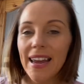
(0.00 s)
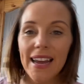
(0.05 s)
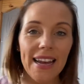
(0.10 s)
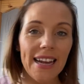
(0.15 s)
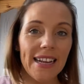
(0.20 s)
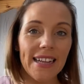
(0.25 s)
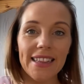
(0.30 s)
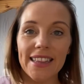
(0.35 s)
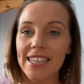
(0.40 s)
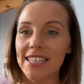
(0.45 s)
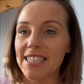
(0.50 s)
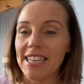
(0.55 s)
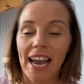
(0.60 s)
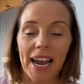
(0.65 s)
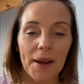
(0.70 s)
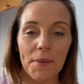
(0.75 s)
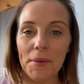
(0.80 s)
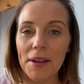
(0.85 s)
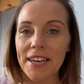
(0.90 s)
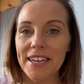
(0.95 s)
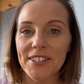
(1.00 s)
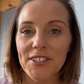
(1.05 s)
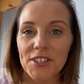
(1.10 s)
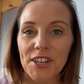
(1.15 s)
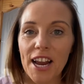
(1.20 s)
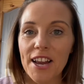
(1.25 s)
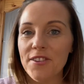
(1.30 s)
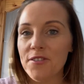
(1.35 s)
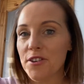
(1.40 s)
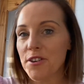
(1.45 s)
In the second week in
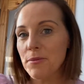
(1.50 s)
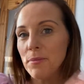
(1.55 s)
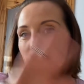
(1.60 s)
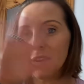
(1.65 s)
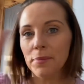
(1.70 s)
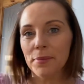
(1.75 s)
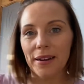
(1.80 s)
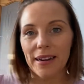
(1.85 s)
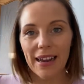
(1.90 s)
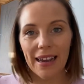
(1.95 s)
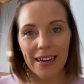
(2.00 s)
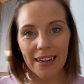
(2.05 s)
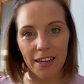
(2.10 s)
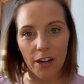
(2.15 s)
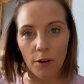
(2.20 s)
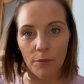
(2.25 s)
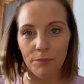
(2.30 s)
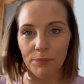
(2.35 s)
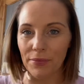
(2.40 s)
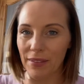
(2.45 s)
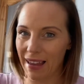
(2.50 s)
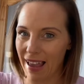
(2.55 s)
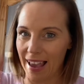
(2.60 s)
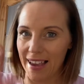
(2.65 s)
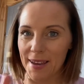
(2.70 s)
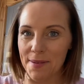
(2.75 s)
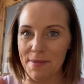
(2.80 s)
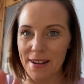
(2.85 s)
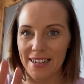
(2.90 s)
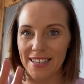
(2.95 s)
January, you might have been like, no, can't
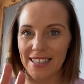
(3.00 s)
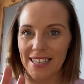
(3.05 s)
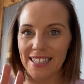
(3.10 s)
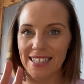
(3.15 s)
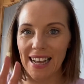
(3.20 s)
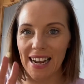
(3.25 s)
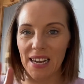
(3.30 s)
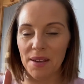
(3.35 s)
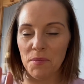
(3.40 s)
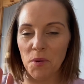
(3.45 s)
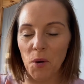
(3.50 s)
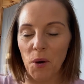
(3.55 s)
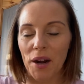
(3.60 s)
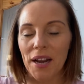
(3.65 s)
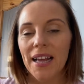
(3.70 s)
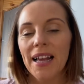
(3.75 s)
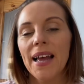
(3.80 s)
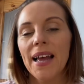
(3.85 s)
commit to this anymore.